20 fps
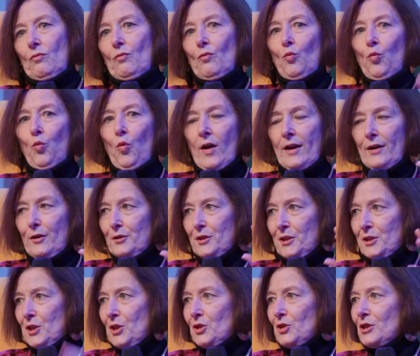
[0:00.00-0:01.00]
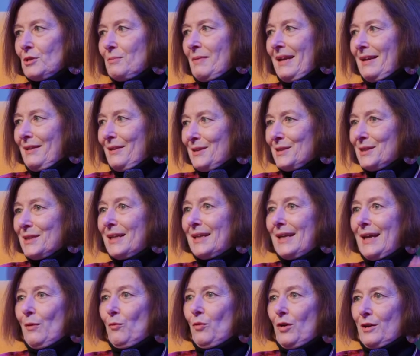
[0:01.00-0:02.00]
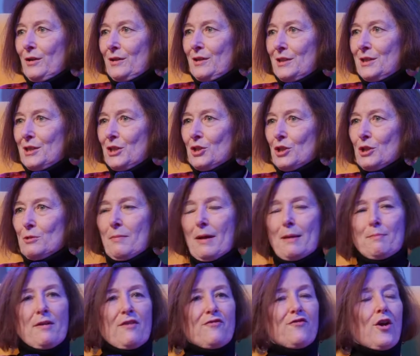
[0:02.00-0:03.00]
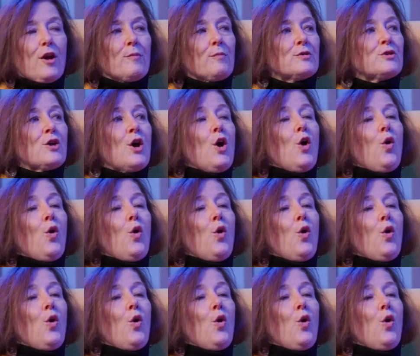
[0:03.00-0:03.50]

what are decisions made in the city and what are decisions made by farmers.